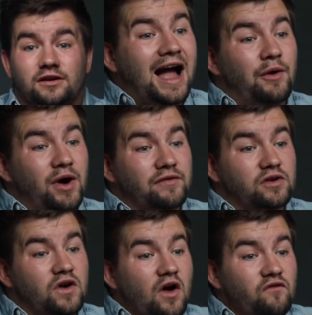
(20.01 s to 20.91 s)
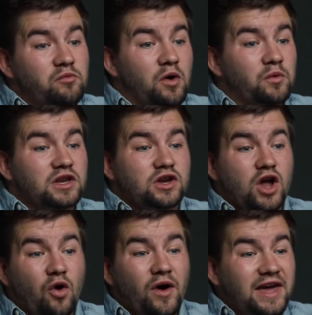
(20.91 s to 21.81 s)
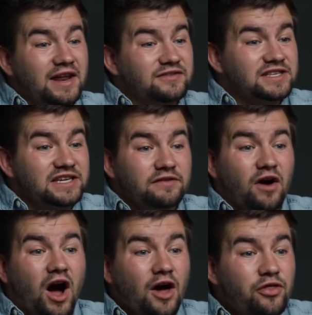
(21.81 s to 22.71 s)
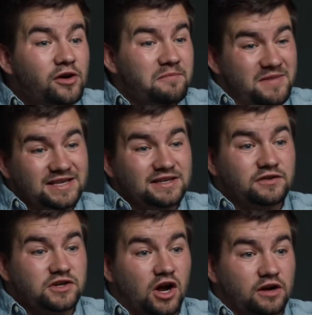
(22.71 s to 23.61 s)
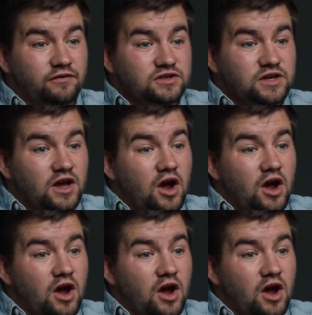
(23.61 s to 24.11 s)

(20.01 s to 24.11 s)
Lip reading: However, from what we know and have seen of other amazing photographers,